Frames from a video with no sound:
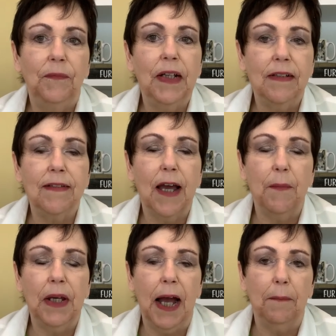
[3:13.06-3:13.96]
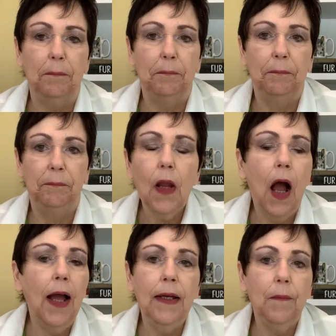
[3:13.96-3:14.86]
It's coming up.
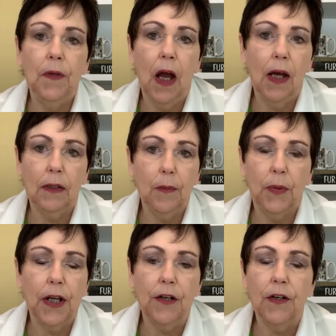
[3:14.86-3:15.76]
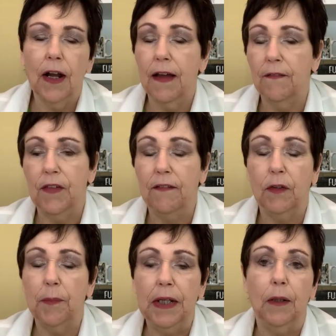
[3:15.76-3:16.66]
I am not a breeder. I have never
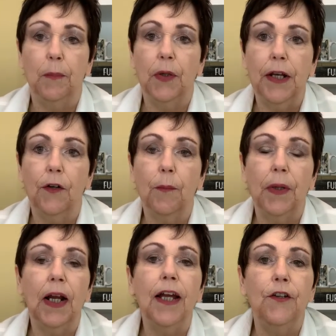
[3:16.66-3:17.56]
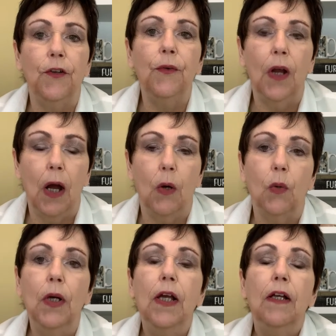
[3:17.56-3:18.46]
been a breeder, but I do
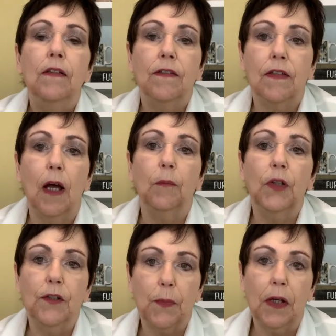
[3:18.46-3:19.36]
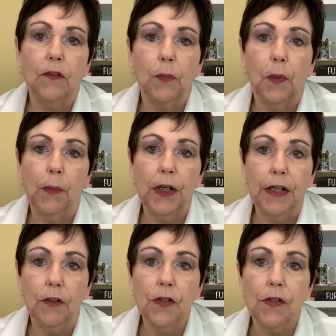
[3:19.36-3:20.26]
know some responsible
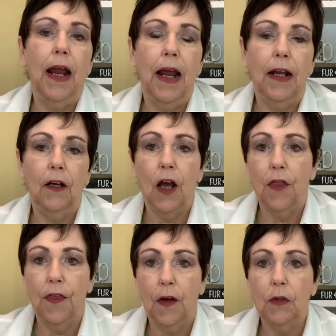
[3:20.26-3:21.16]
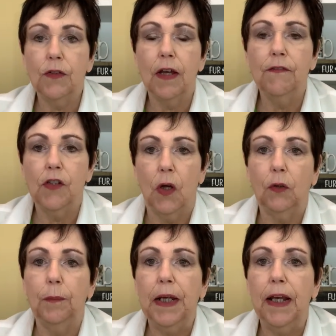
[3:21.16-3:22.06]
breeders. And those have
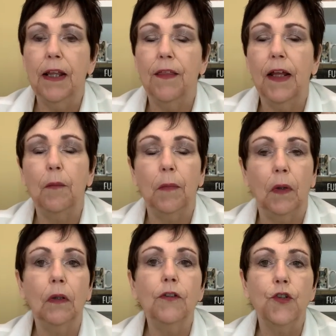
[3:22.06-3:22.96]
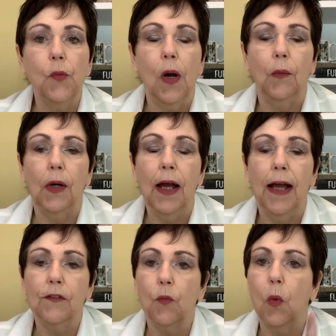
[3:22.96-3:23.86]
told me that a Merle Chihuahua
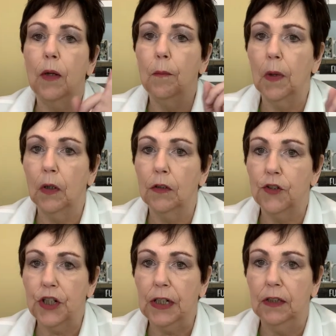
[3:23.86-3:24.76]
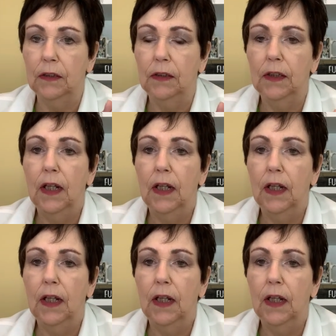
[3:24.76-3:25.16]
has one Merle gene